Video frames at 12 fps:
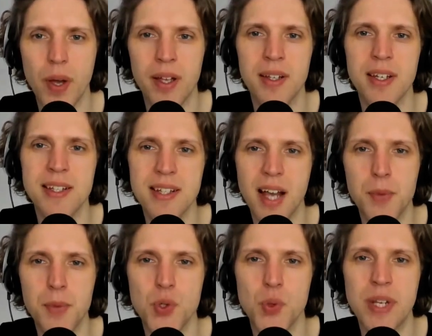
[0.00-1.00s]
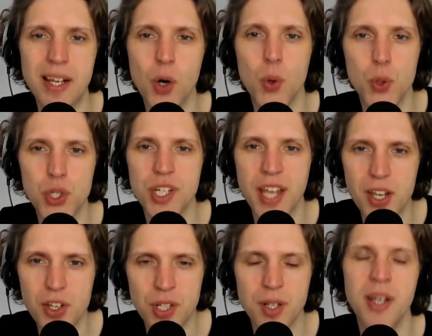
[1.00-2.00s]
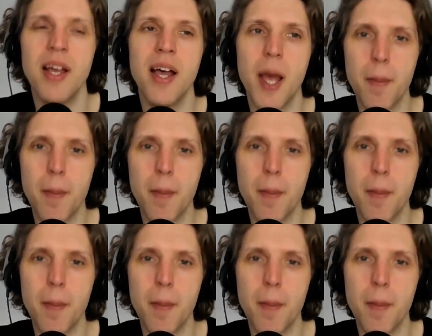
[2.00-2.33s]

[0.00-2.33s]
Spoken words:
when it comes to negotiation